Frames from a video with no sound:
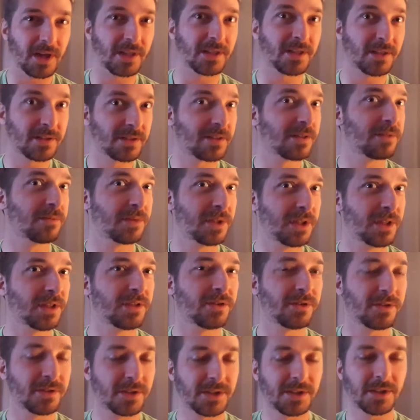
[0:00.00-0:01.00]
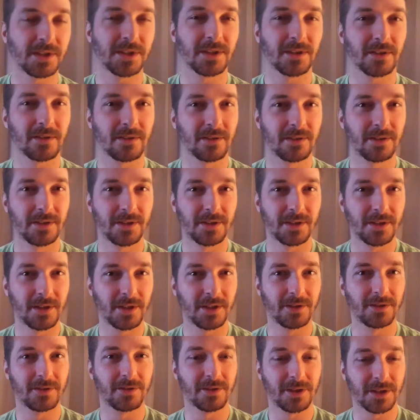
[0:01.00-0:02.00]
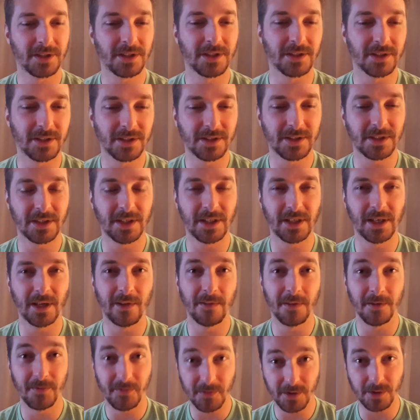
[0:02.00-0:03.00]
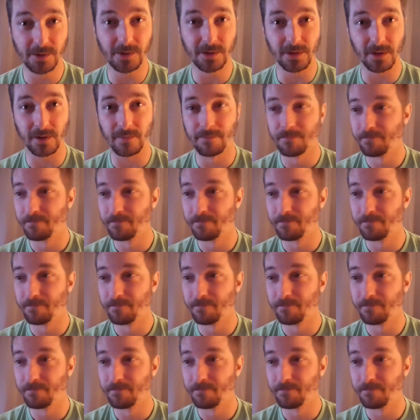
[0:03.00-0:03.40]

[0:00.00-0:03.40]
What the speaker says: That's going to be interesting to see in the future.